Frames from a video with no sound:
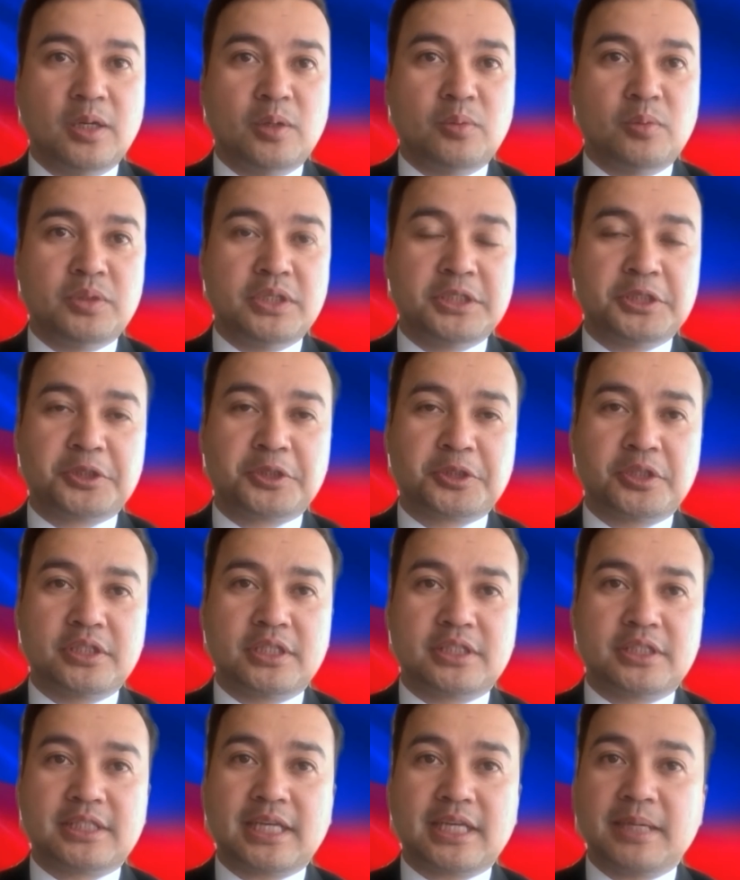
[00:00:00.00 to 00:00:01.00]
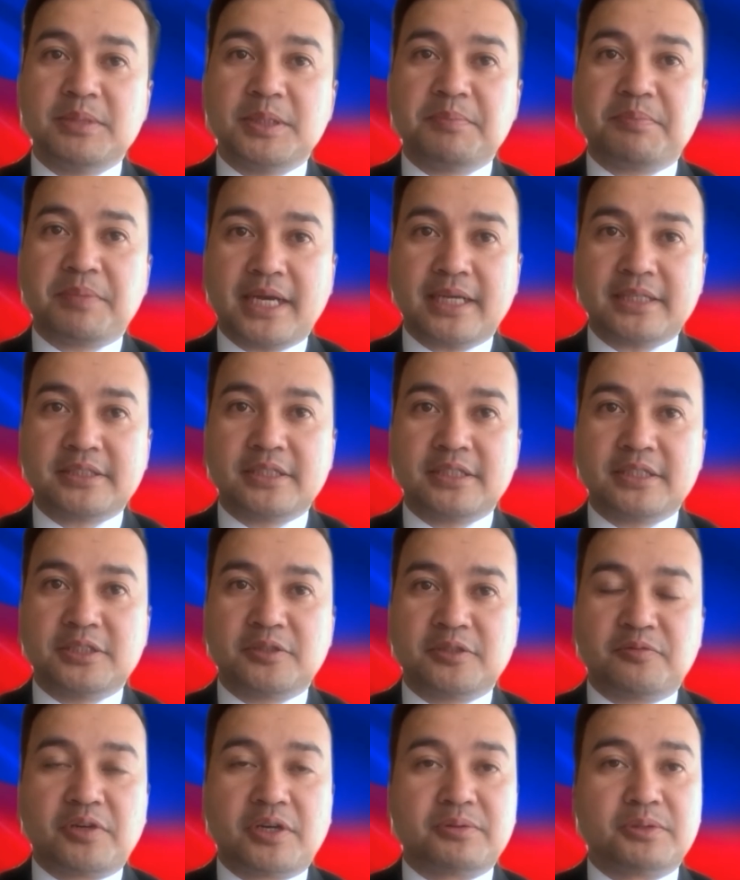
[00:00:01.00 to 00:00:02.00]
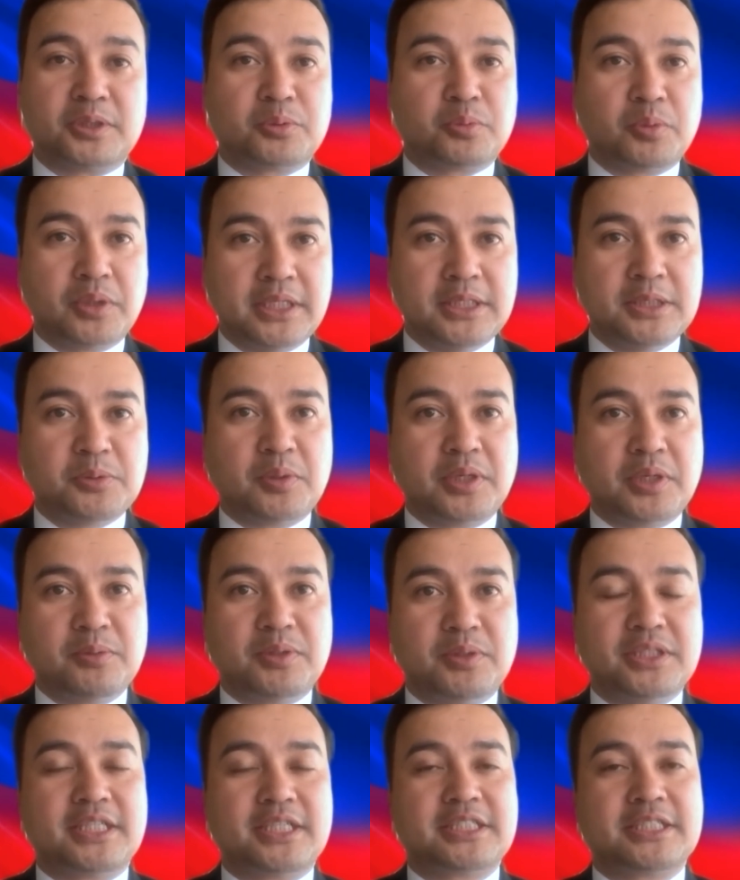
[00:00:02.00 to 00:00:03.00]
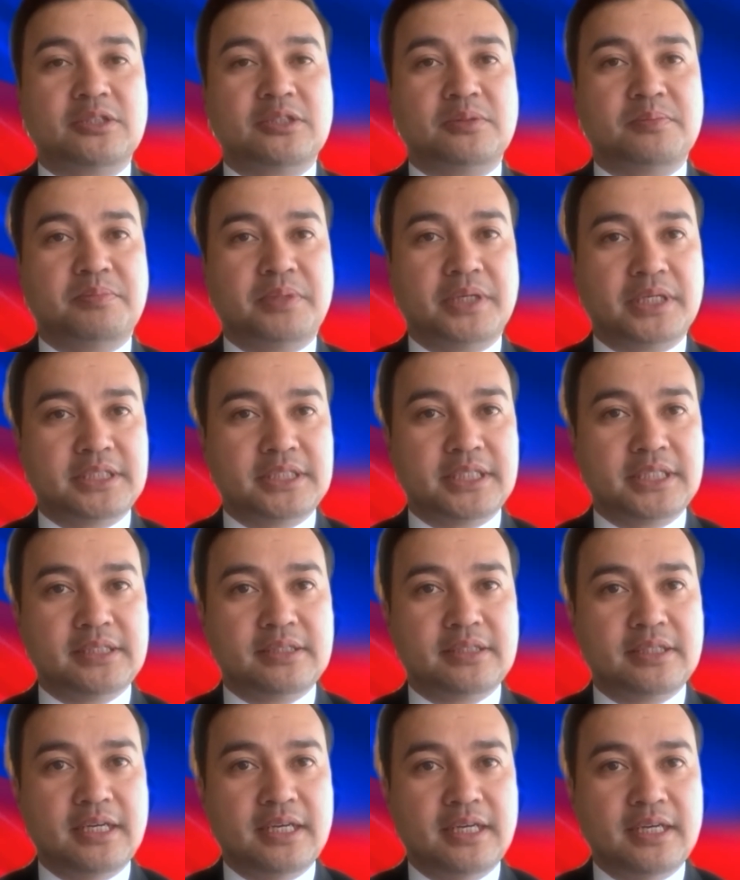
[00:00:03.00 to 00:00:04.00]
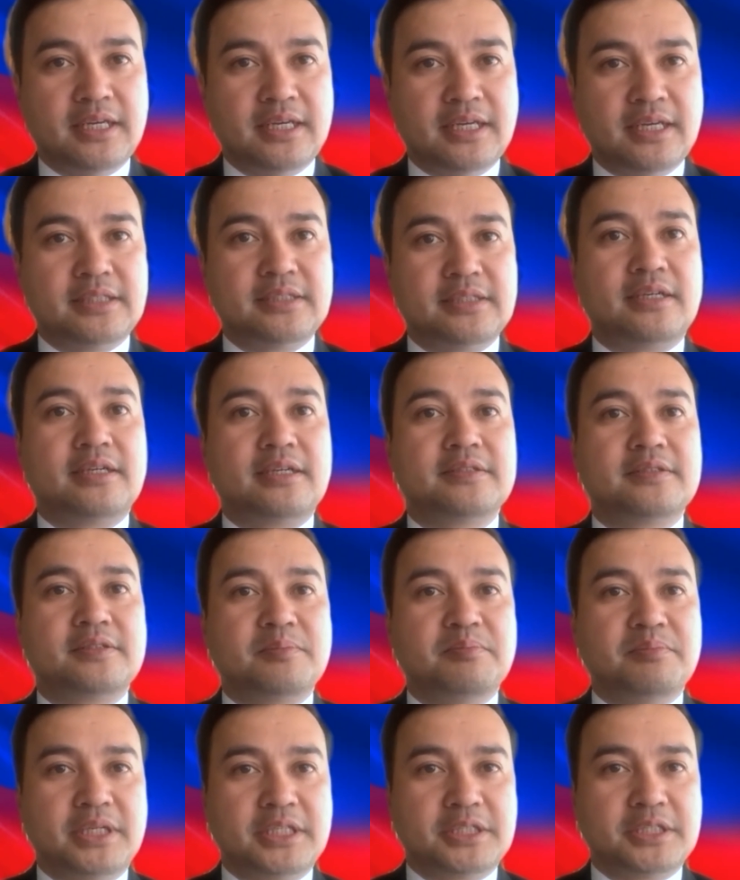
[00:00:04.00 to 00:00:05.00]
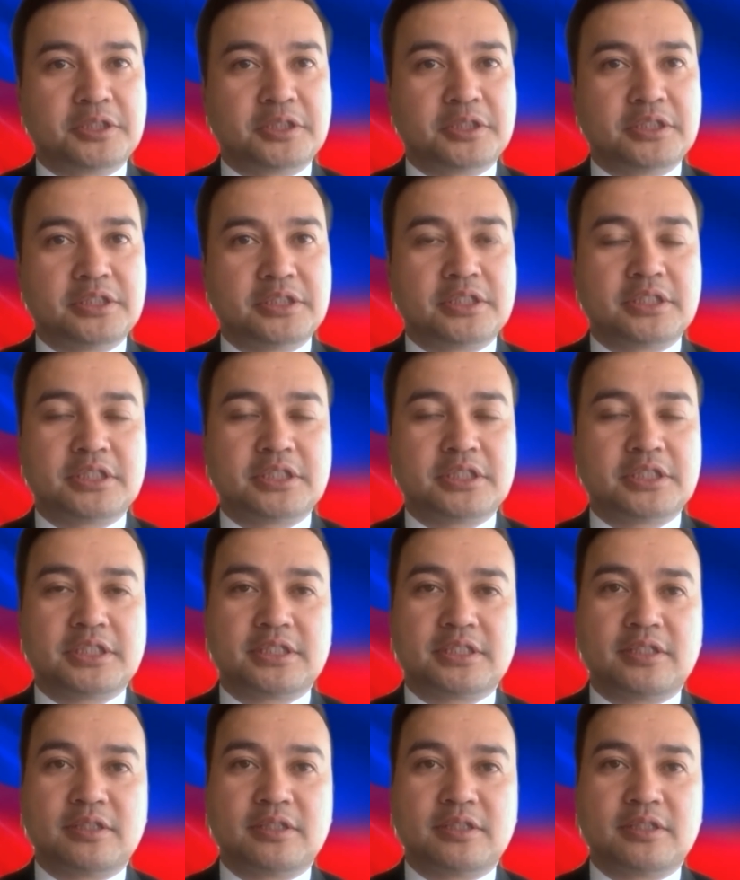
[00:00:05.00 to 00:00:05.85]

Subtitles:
We ensured the timely passage of our 2021 national budget and other measures such as